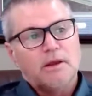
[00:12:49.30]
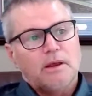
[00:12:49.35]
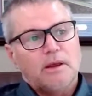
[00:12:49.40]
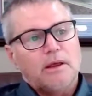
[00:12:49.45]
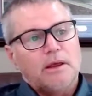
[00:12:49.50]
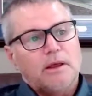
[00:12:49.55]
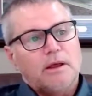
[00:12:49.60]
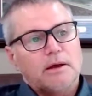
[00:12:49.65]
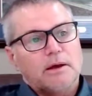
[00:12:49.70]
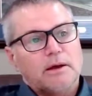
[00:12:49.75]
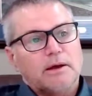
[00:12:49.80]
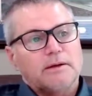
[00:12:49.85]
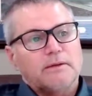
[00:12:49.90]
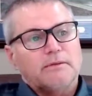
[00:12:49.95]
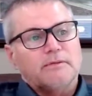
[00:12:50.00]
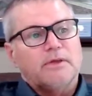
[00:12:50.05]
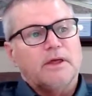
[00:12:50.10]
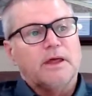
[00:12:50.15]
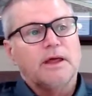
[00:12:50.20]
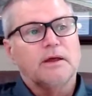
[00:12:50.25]

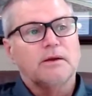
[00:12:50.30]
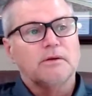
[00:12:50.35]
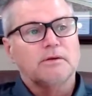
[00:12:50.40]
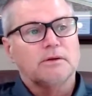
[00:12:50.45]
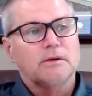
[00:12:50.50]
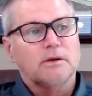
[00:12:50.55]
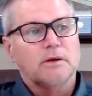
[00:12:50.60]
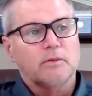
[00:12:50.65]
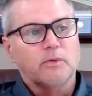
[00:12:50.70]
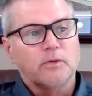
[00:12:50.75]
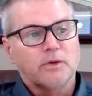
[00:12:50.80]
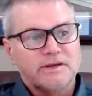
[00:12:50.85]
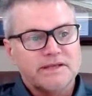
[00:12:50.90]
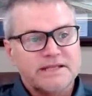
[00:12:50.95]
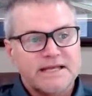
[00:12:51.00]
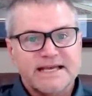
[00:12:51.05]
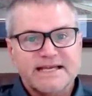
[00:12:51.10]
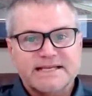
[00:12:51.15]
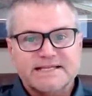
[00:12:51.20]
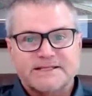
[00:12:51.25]
that we're
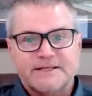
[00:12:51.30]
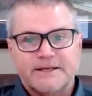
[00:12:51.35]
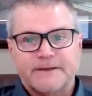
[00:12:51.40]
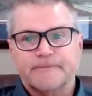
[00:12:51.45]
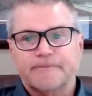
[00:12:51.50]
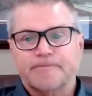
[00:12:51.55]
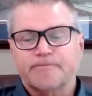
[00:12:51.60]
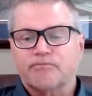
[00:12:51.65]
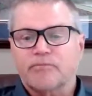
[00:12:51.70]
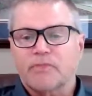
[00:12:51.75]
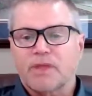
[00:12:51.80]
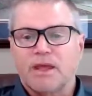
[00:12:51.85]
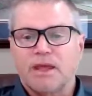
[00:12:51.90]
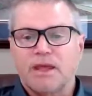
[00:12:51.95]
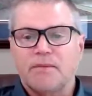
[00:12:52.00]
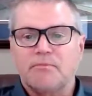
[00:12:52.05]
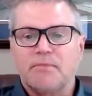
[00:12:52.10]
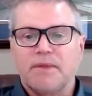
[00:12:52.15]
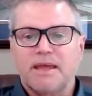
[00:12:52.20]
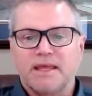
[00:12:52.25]
testing
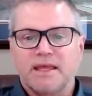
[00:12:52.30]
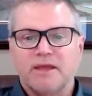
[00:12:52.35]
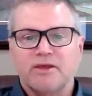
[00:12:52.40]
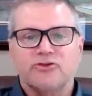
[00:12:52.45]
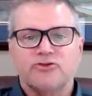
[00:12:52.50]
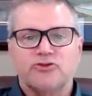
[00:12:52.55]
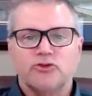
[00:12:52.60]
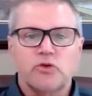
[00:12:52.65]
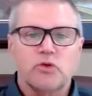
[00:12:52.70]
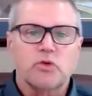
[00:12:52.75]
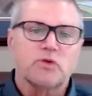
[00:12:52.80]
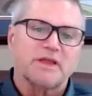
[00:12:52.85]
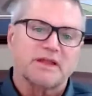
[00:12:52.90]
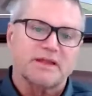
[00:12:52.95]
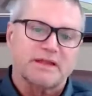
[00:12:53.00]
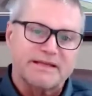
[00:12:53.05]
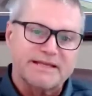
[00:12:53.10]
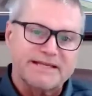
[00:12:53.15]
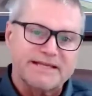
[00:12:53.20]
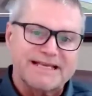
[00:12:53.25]
and making sure that
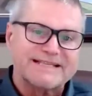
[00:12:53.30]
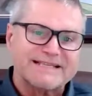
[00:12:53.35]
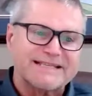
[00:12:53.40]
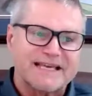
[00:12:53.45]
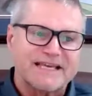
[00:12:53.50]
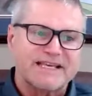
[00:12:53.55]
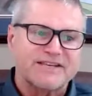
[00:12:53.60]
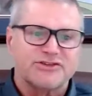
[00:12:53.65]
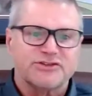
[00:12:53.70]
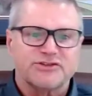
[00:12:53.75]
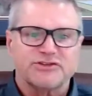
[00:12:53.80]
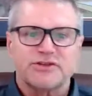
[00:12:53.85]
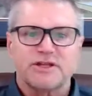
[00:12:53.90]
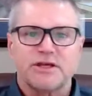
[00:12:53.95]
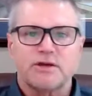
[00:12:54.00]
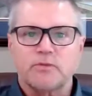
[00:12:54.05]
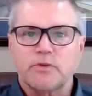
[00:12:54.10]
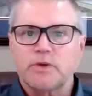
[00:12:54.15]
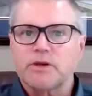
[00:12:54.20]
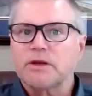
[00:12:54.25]
the test cases
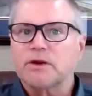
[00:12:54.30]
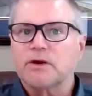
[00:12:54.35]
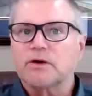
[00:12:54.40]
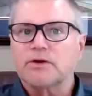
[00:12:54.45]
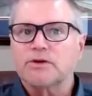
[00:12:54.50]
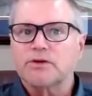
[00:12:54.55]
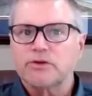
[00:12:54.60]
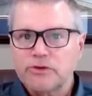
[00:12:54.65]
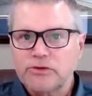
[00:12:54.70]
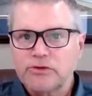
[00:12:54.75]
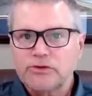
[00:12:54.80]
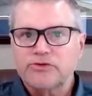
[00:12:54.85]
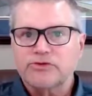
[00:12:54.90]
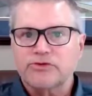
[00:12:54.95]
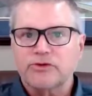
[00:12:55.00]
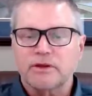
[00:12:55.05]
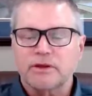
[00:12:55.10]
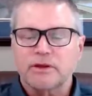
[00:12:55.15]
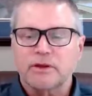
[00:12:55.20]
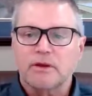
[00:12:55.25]
that we are
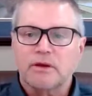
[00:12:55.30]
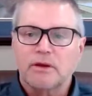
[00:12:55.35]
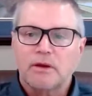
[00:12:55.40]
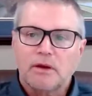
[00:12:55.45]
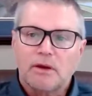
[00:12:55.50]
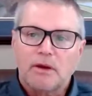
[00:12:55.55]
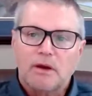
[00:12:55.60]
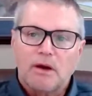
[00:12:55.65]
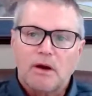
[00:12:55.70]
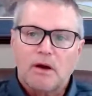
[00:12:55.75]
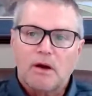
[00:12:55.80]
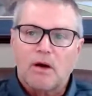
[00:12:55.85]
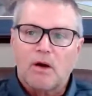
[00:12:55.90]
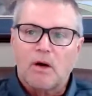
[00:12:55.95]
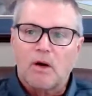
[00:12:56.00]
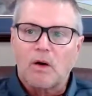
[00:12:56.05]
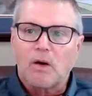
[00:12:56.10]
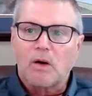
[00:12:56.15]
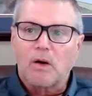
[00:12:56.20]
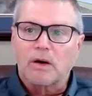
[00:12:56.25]
using
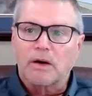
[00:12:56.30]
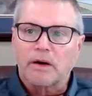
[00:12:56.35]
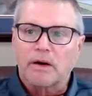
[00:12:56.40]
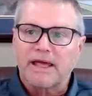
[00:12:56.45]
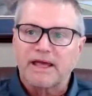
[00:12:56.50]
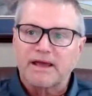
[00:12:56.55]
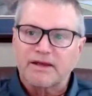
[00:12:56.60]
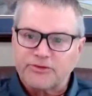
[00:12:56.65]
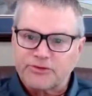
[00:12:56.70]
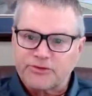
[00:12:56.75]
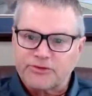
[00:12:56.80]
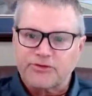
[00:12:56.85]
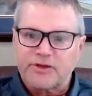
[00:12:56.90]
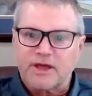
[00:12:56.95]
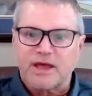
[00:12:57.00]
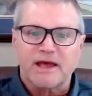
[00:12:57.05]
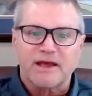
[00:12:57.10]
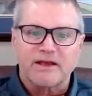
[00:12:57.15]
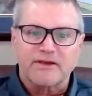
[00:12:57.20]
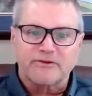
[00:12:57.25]
are
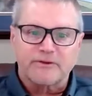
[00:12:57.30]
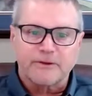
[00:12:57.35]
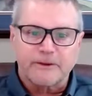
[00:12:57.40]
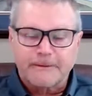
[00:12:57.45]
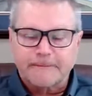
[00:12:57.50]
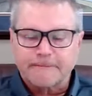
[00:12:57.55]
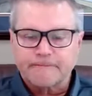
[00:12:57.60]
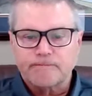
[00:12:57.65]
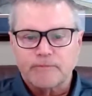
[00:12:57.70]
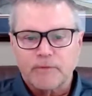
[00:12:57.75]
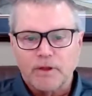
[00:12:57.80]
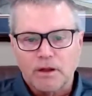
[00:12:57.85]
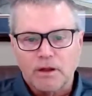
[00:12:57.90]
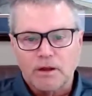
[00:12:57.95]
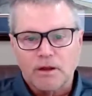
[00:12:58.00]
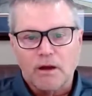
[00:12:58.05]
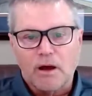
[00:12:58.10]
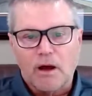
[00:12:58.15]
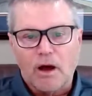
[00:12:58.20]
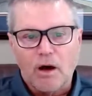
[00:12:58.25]
exercising
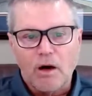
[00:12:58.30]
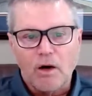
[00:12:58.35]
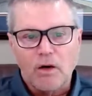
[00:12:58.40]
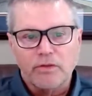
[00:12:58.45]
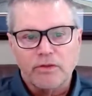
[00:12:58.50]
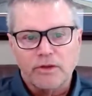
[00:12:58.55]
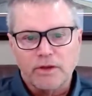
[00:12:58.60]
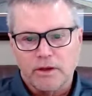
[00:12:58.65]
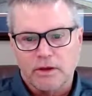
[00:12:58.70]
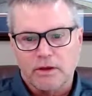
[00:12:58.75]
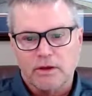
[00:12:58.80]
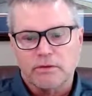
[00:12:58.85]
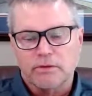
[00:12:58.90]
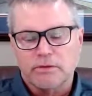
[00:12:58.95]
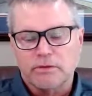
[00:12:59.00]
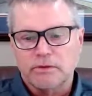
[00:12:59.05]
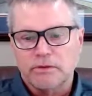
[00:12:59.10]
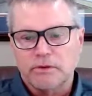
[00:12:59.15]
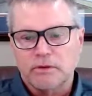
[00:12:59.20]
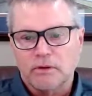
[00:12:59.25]
all the
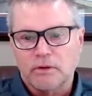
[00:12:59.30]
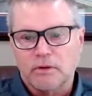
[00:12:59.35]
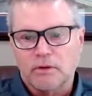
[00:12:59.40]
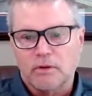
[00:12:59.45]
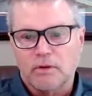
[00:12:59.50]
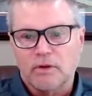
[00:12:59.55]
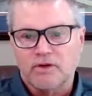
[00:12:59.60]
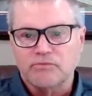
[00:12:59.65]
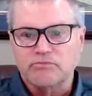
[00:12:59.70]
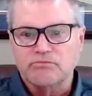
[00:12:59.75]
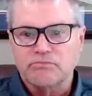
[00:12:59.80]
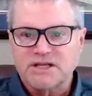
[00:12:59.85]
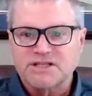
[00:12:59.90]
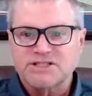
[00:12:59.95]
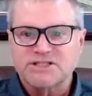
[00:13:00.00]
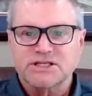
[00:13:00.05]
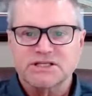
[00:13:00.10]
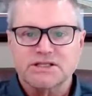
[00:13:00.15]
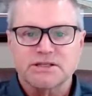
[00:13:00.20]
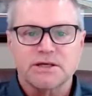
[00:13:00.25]
code or as
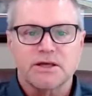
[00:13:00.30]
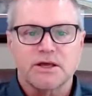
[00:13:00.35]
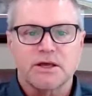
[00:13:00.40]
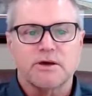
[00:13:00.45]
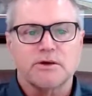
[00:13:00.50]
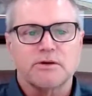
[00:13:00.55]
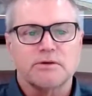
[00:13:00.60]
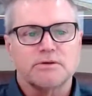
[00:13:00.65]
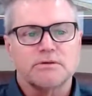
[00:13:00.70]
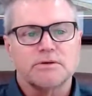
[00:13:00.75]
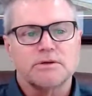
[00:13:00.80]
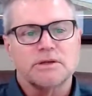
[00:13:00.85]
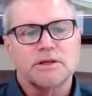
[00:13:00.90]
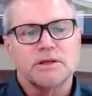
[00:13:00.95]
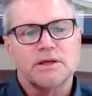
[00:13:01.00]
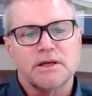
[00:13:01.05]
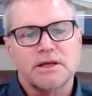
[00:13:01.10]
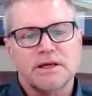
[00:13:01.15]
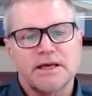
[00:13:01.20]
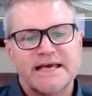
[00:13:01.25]
much of the code
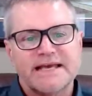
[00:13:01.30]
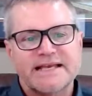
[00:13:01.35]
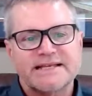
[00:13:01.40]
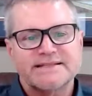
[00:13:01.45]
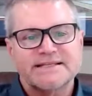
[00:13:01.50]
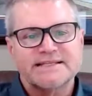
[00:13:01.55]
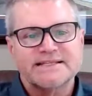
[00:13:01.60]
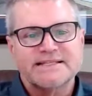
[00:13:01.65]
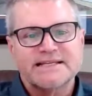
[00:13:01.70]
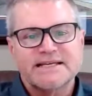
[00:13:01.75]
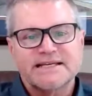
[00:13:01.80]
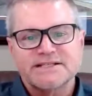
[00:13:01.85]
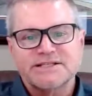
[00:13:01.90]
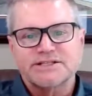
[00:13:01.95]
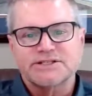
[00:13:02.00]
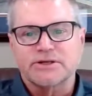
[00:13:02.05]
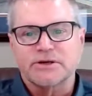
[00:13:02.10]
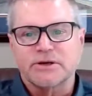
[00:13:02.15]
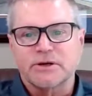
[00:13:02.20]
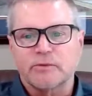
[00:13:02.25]
as is
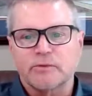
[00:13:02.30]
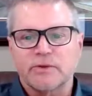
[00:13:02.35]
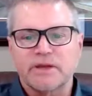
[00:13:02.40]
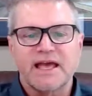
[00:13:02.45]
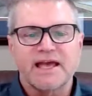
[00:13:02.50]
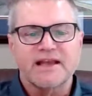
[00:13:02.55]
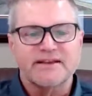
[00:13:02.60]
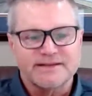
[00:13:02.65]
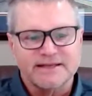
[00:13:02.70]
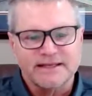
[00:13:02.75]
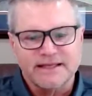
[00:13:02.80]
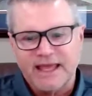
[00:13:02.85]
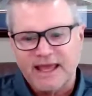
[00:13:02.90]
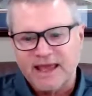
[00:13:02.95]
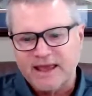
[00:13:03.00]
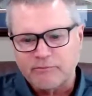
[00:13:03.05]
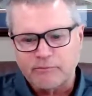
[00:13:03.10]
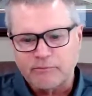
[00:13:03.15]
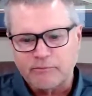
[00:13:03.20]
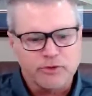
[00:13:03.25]
necessary. We actually
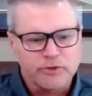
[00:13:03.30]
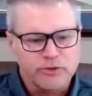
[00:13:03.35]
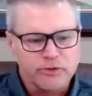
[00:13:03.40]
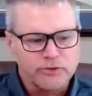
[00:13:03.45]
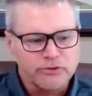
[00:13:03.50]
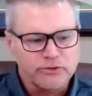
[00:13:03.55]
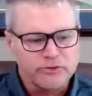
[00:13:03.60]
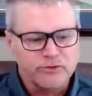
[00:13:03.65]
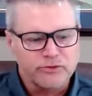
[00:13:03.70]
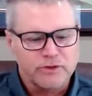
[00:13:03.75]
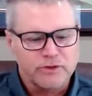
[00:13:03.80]
have produced